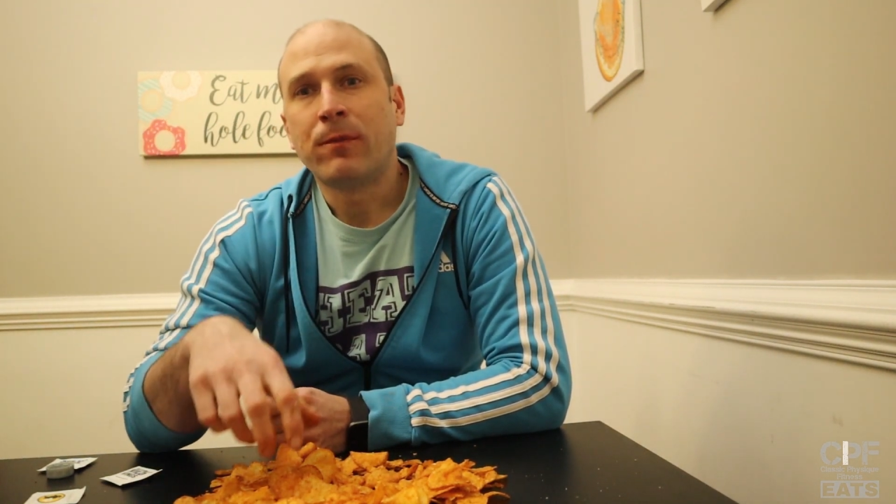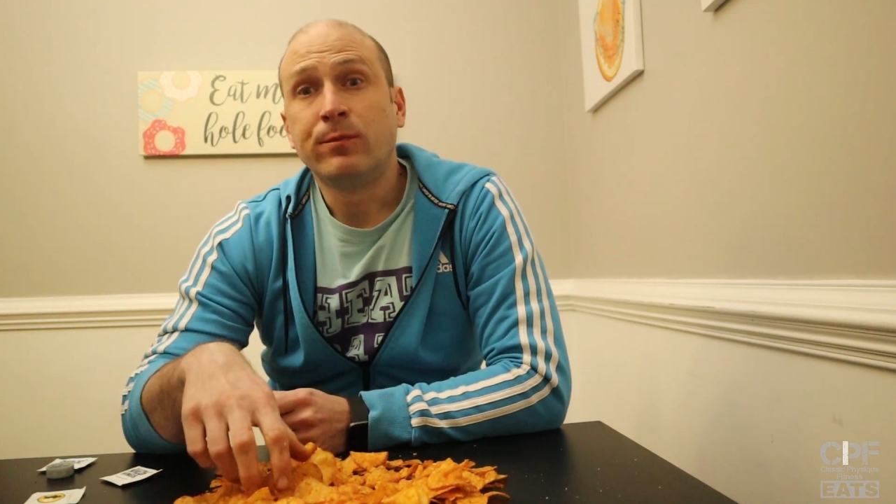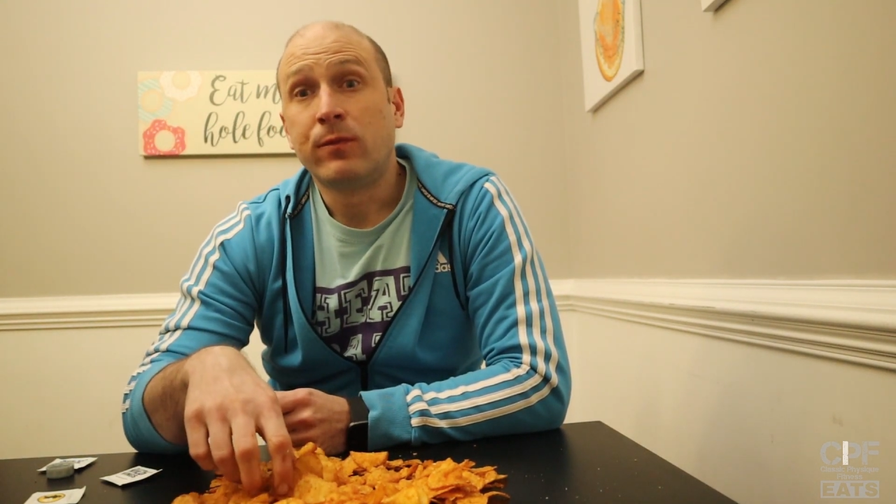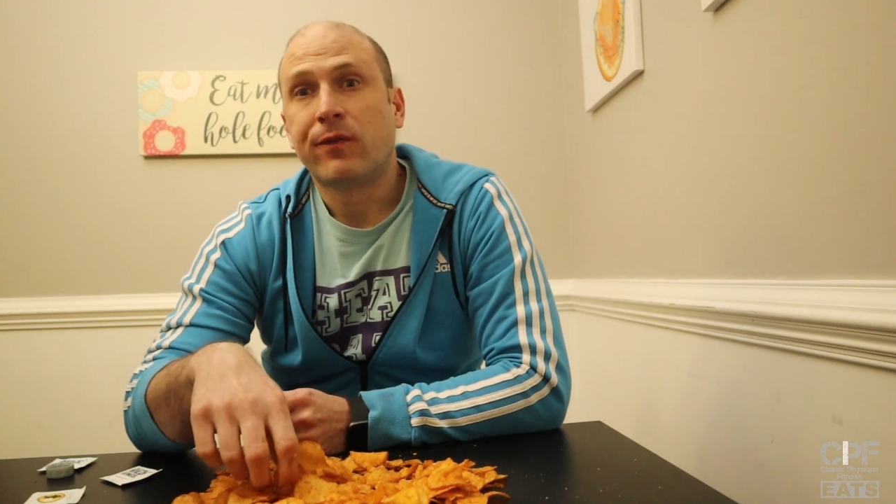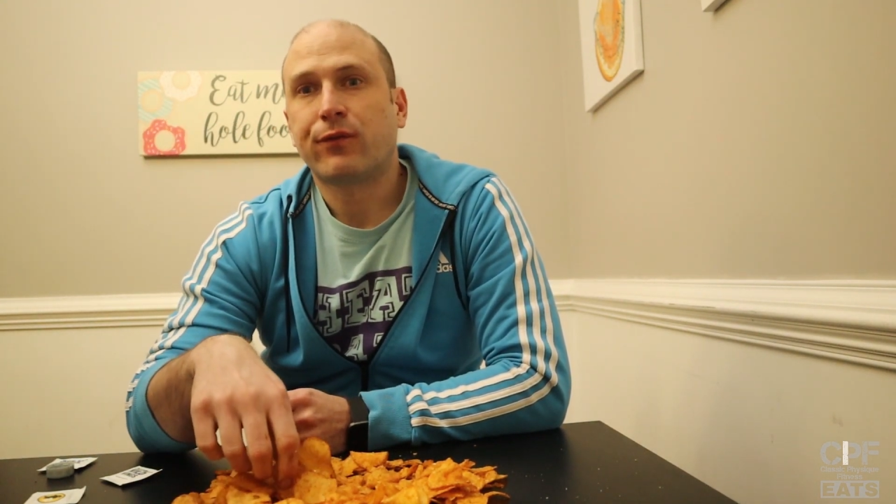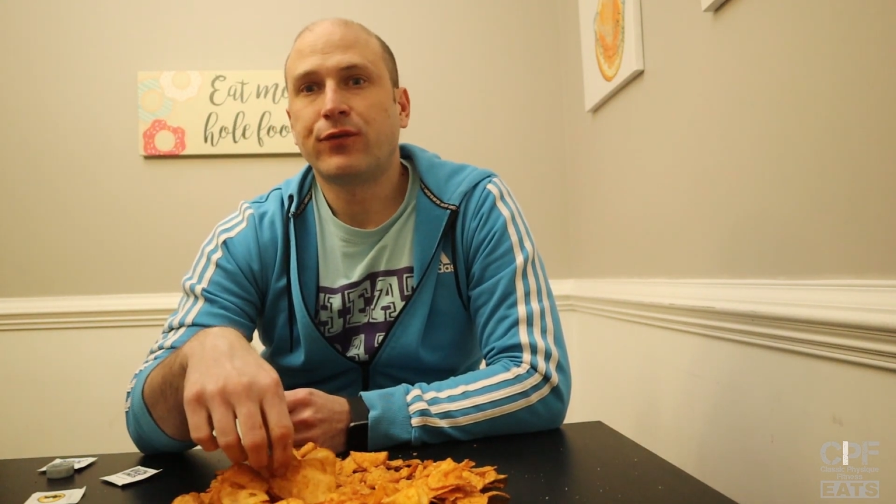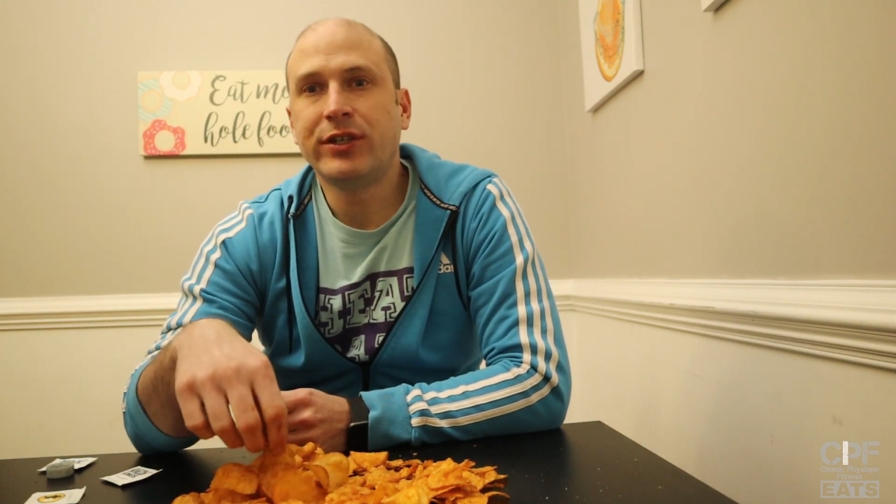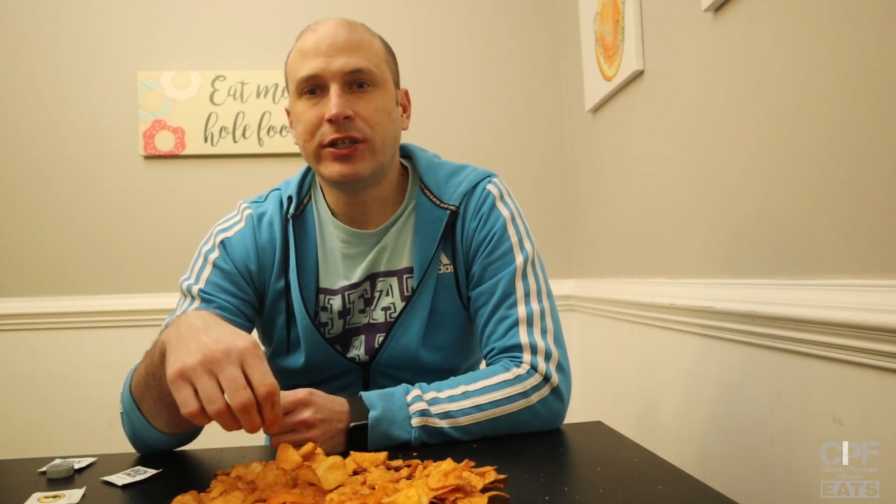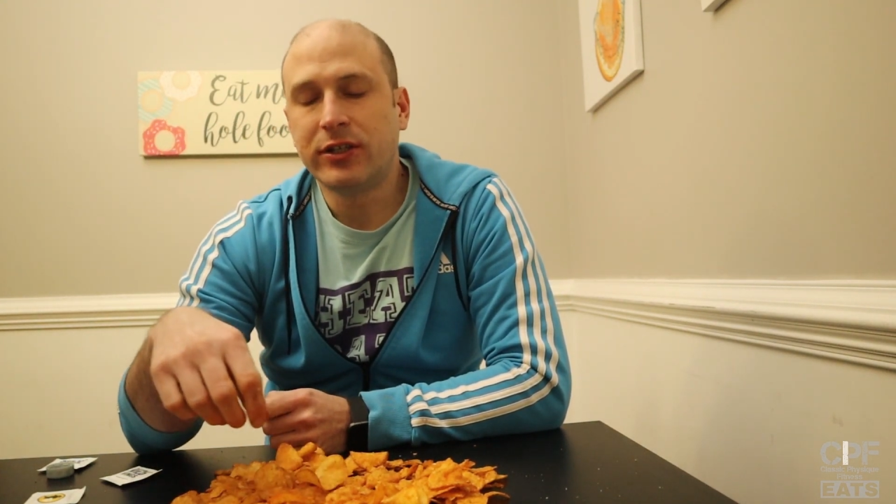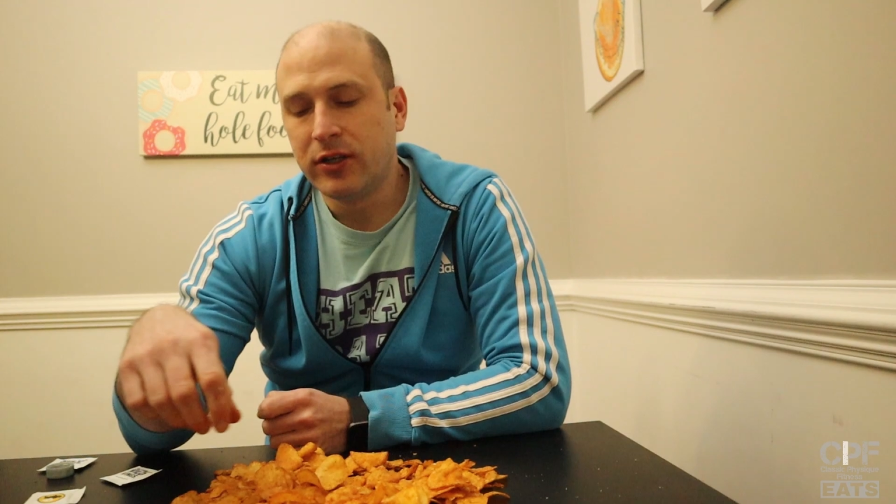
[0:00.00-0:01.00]

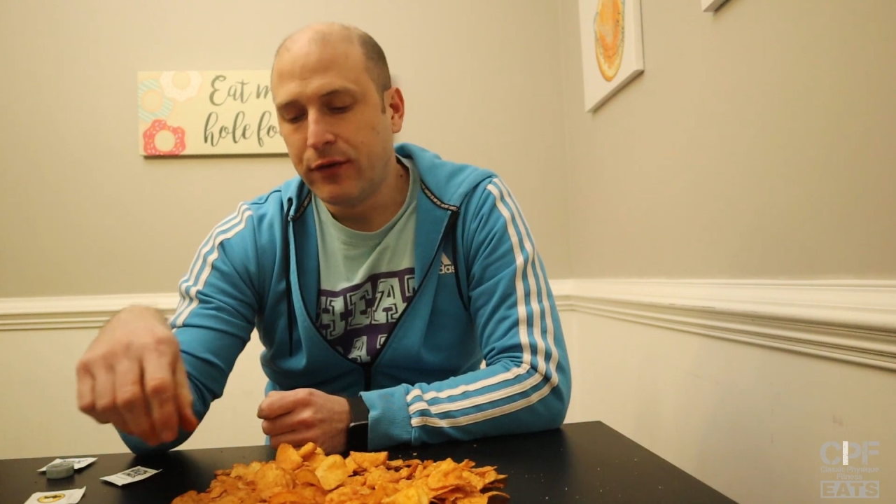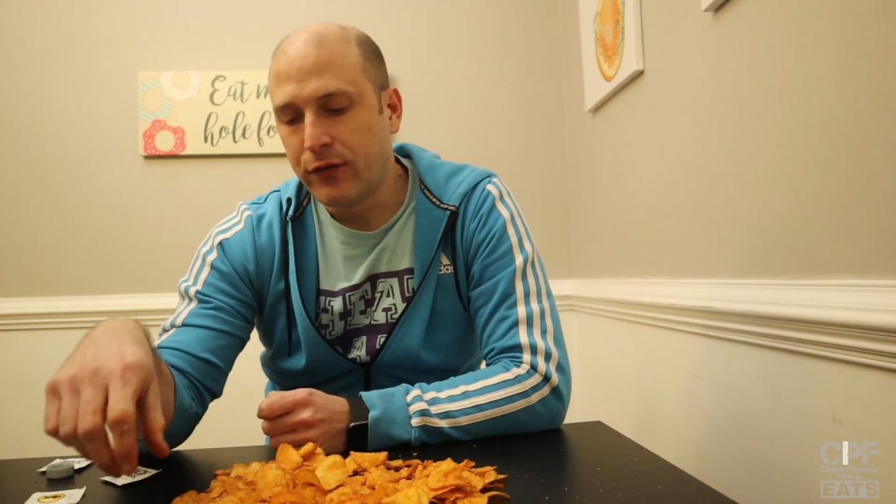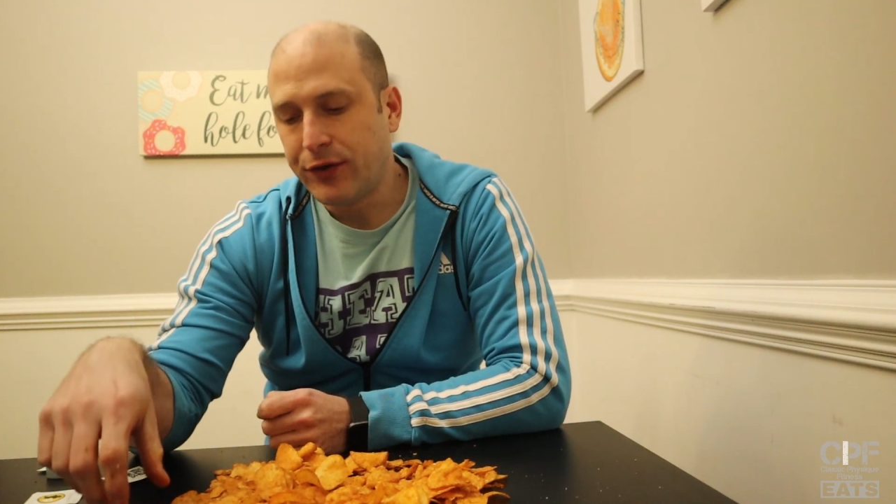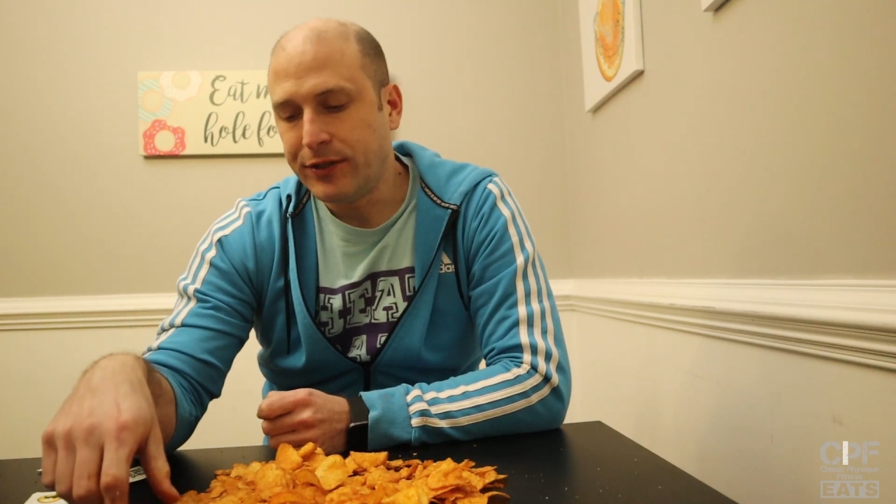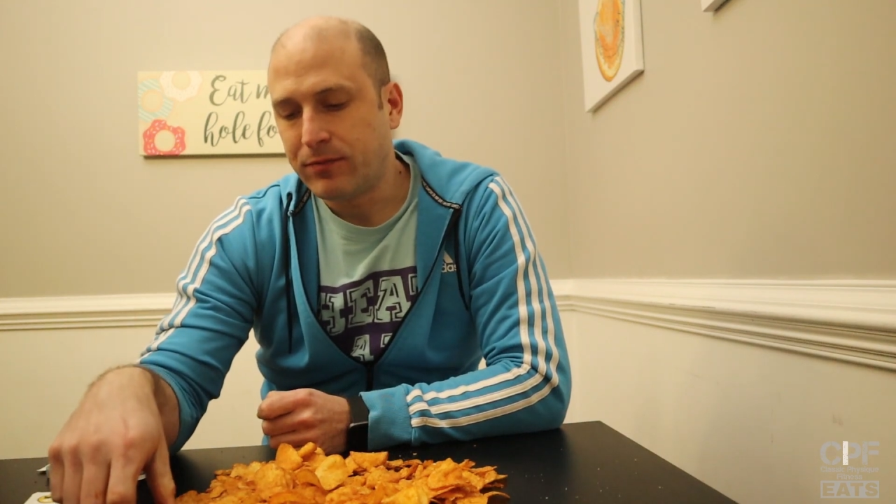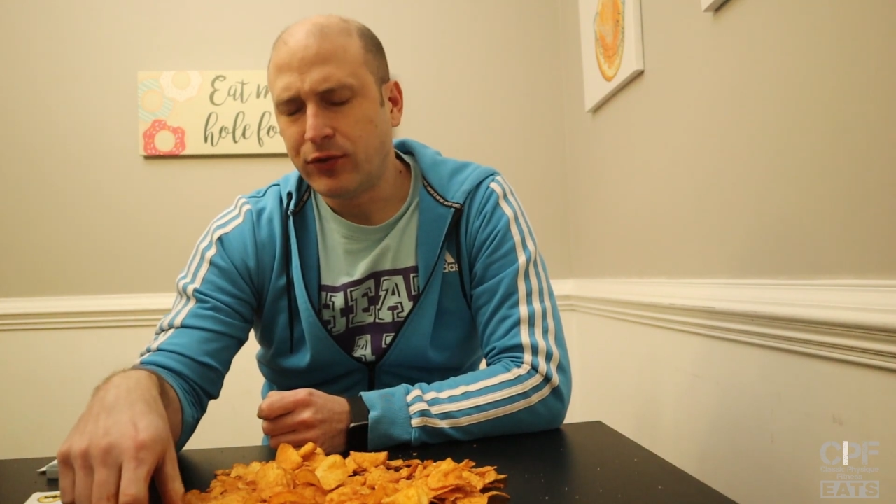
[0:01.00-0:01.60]
free delivery,